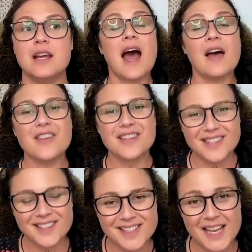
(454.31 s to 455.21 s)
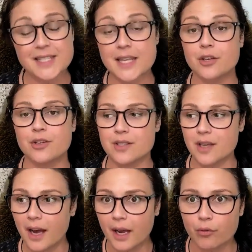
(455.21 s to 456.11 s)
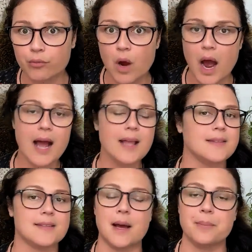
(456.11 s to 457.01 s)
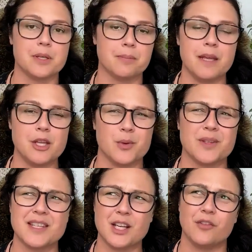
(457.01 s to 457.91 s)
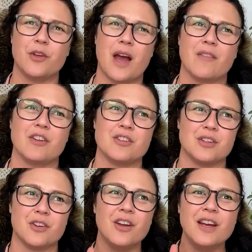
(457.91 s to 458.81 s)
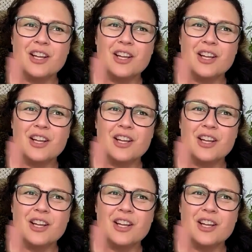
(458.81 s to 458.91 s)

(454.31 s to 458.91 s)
And the success that you desire rises up to meet you instead of you having to